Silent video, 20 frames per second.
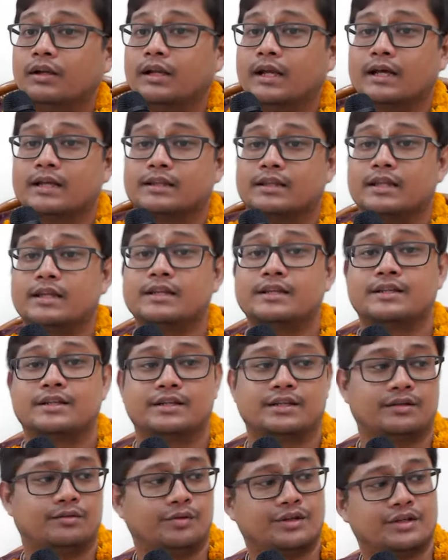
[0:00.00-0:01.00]
there are
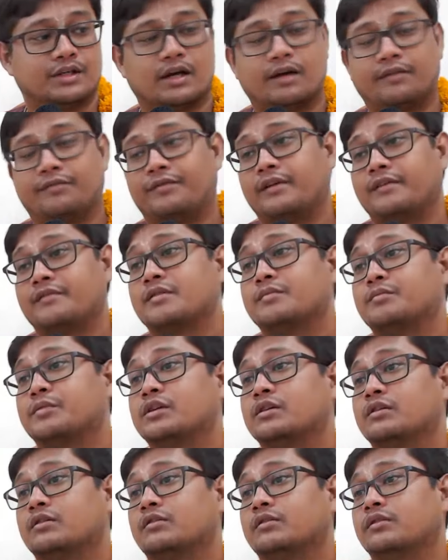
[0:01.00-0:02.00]
things which are
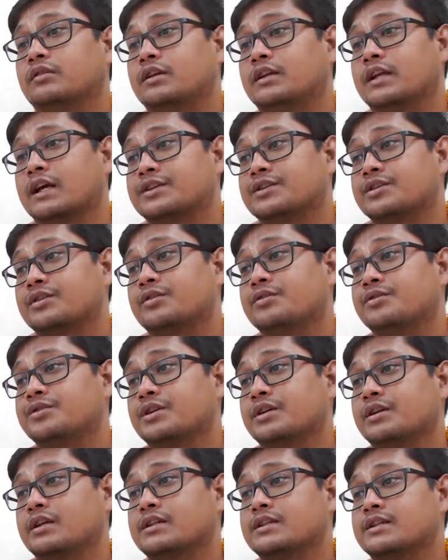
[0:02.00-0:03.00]
favorable in
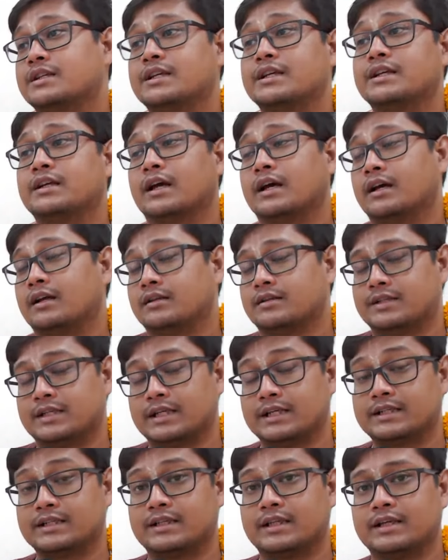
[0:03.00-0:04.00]
execution and
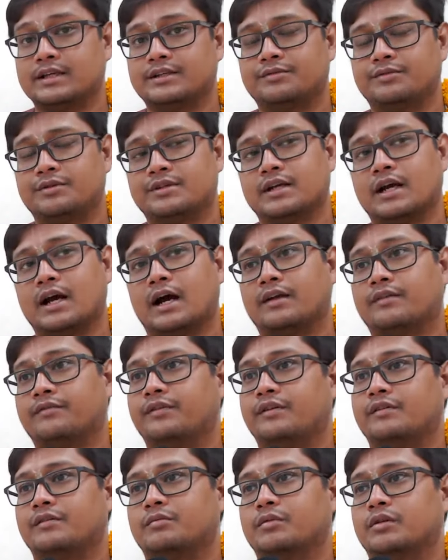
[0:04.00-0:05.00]
six things which are
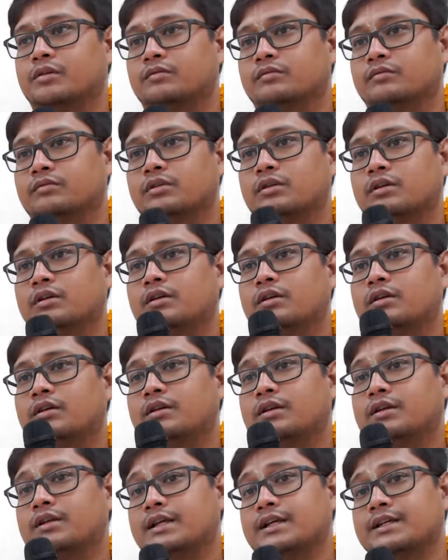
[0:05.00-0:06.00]
unfavorable.
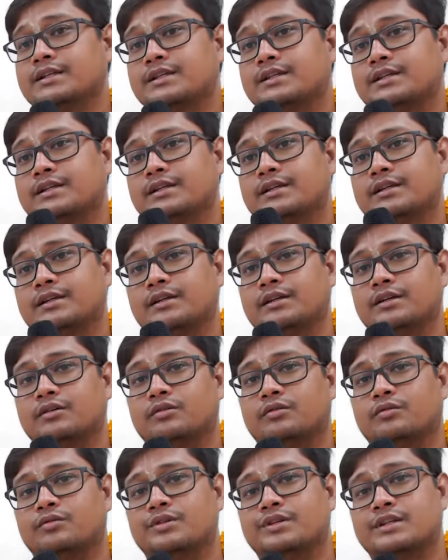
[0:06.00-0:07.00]
Yes?
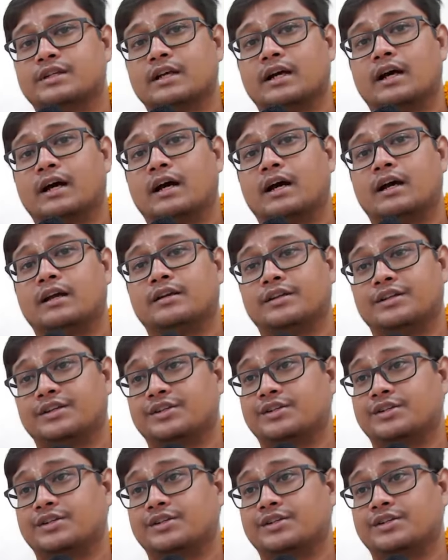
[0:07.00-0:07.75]
Utsaha,